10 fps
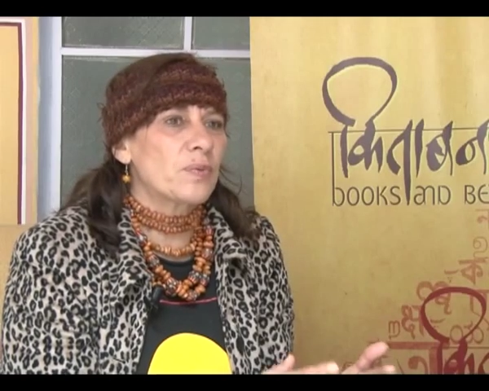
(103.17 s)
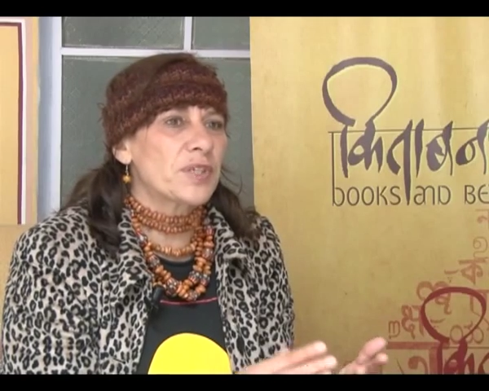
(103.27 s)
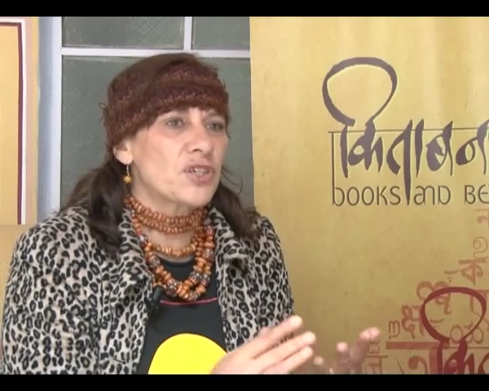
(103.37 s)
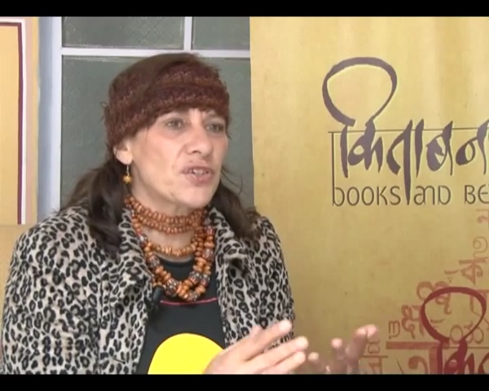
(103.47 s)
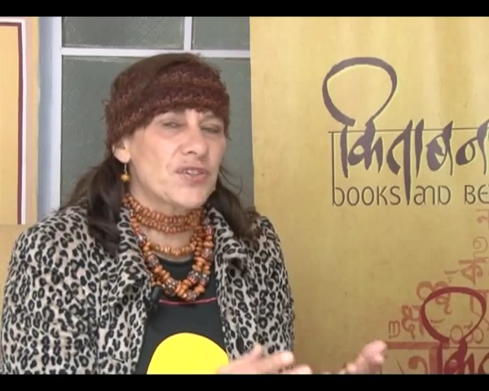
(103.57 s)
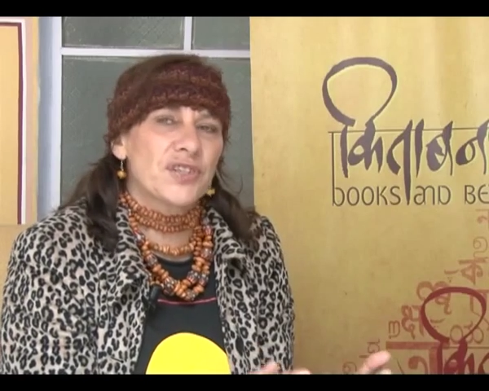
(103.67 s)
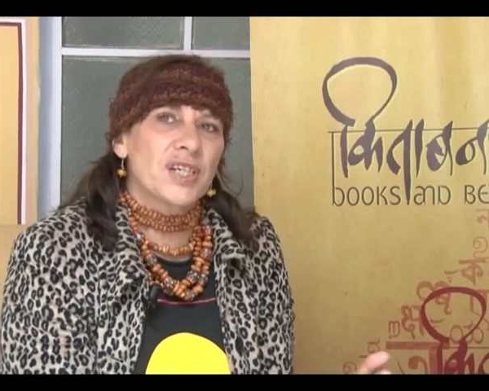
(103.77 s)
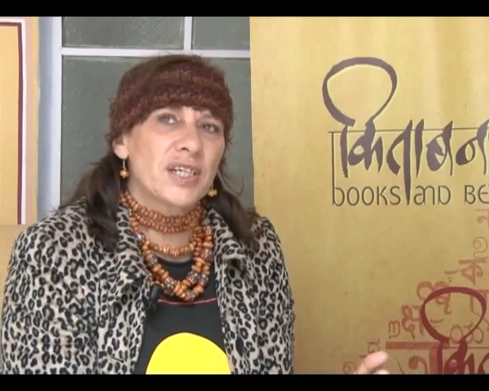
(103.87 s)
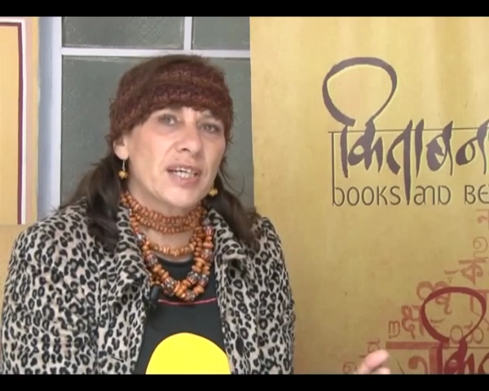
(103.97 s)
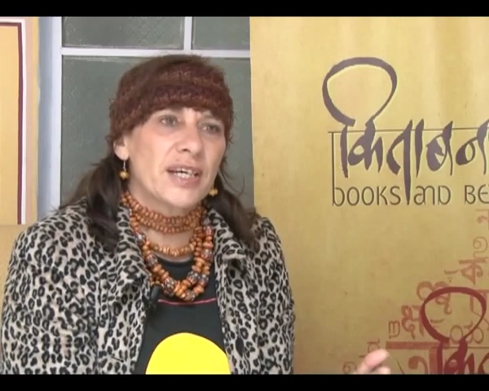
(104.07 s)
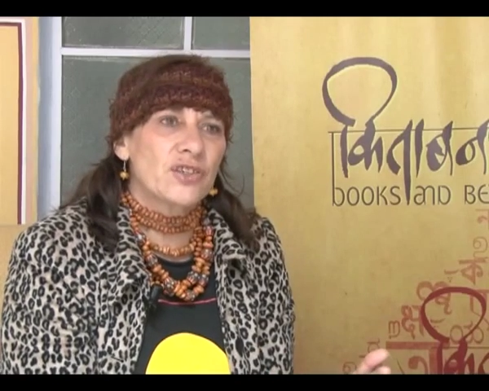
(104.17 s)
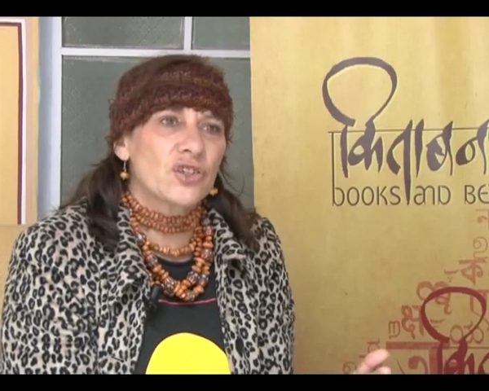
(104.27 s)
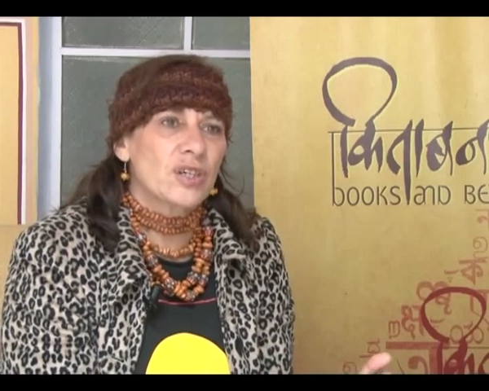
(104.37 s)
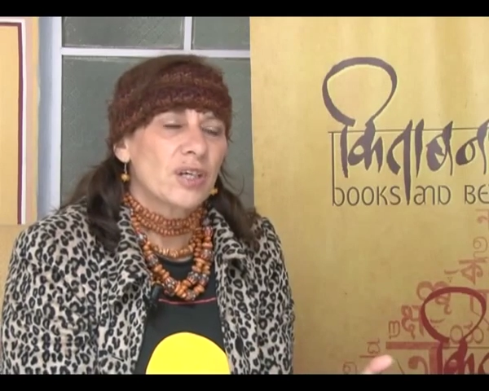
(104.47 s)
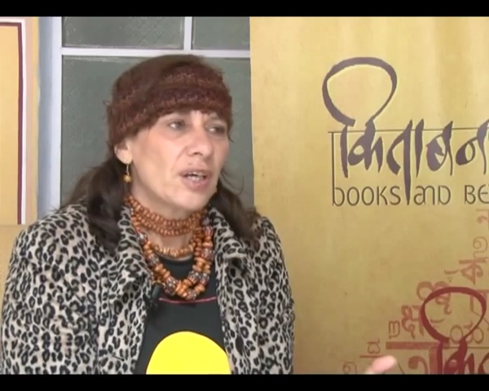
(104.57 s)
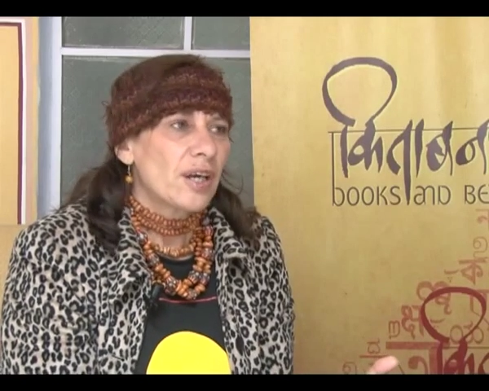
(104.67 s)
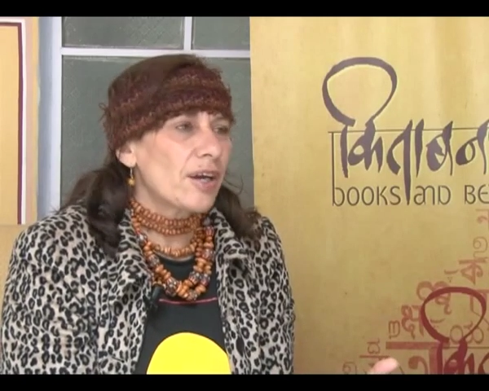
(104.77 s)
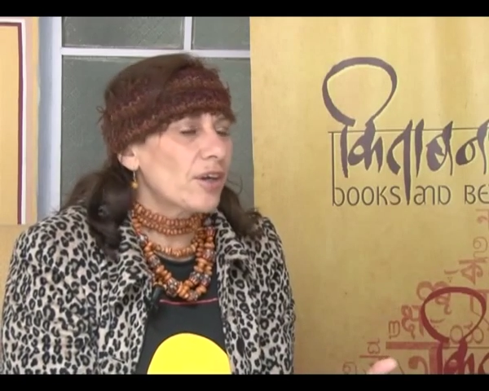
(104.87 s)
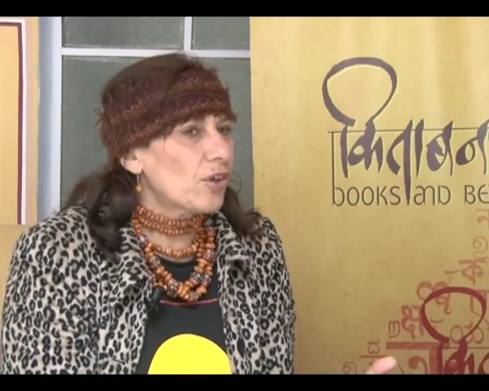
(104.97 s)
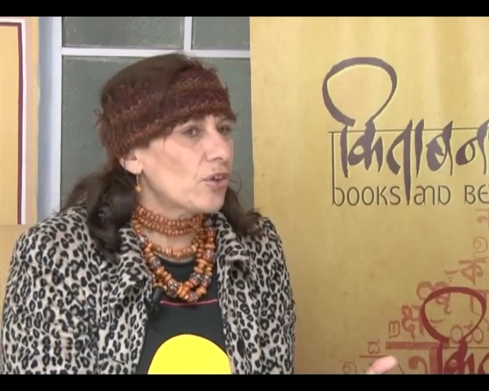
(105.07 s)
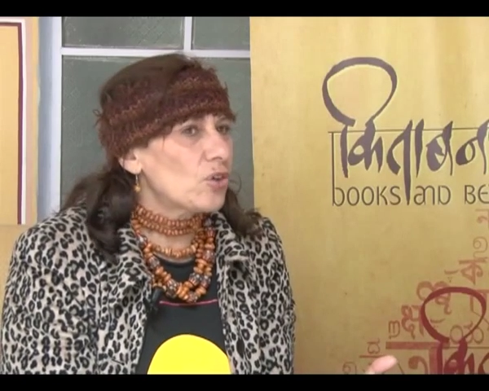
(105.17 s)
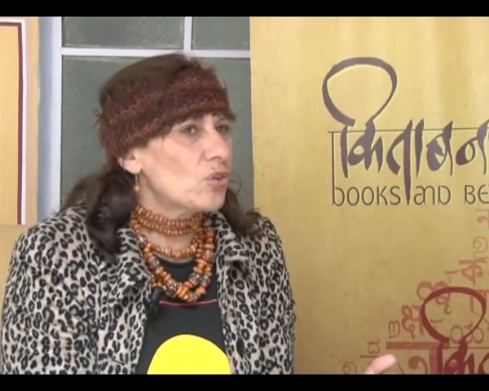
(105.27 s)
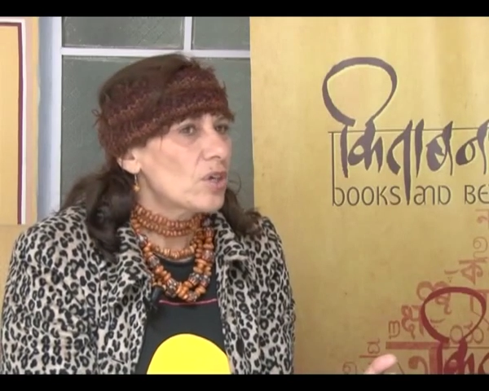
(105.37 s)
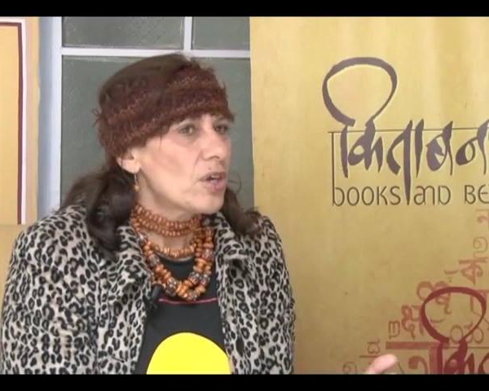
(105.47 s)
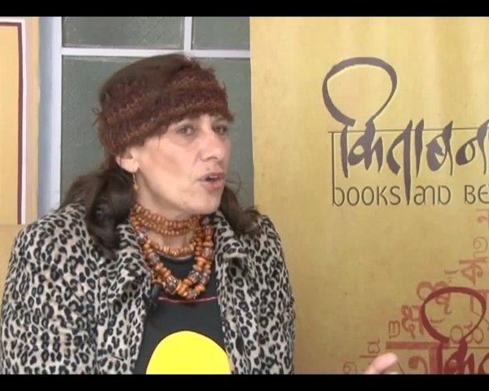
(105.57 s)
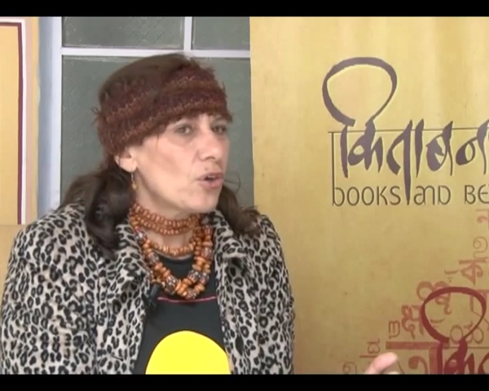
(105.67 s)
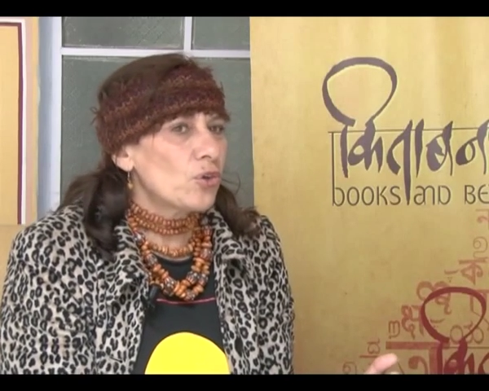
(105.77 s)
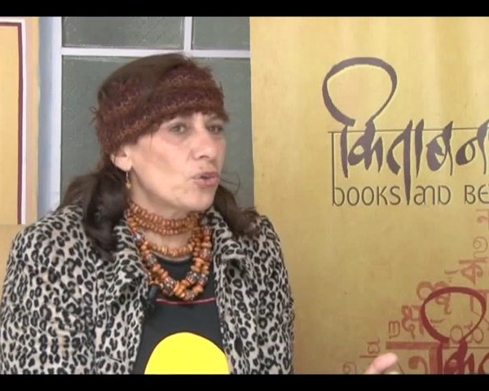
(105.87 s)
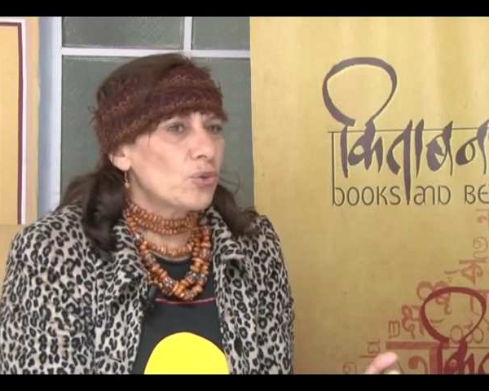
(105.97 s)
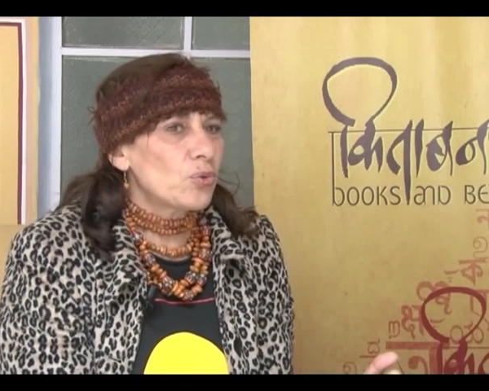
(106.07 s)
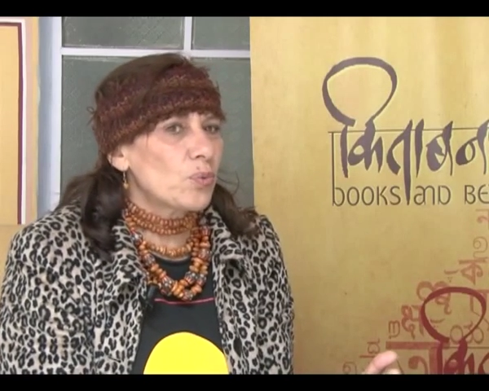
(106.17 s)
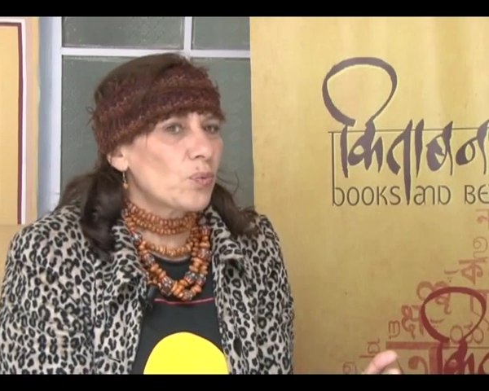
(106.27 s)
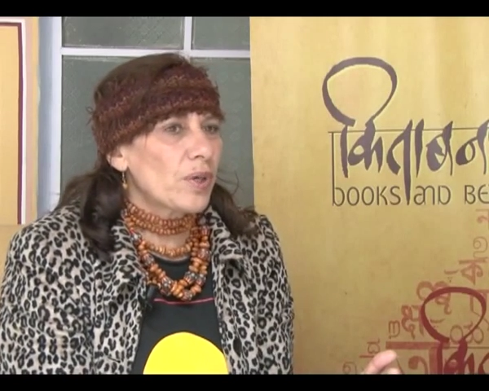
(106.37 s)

which is the teenage uh, girl who